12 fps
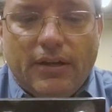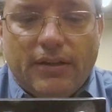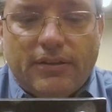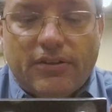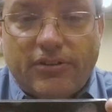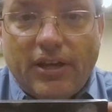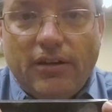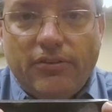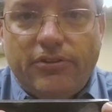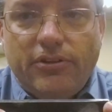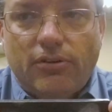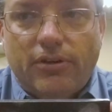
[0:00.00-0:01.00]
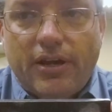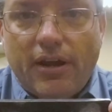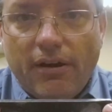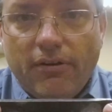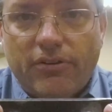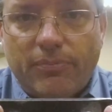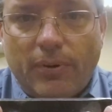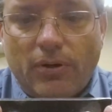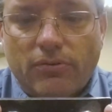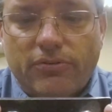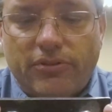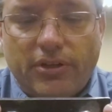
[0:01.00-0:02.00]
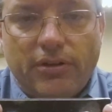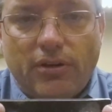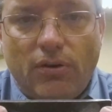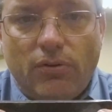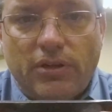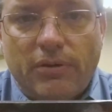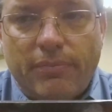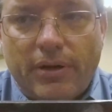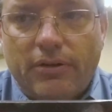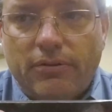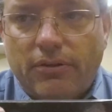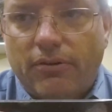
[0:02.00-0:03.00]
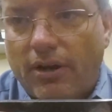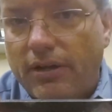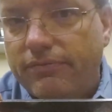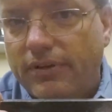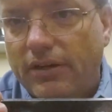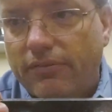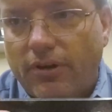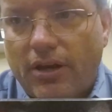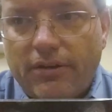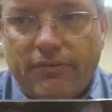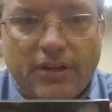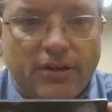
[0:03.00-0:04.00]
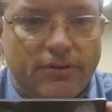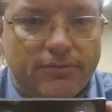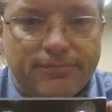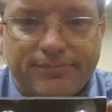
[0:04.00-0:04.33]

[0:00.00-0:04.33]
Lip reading: the stainless steel carriage bolts tend to hold up better than grade 5, grade 8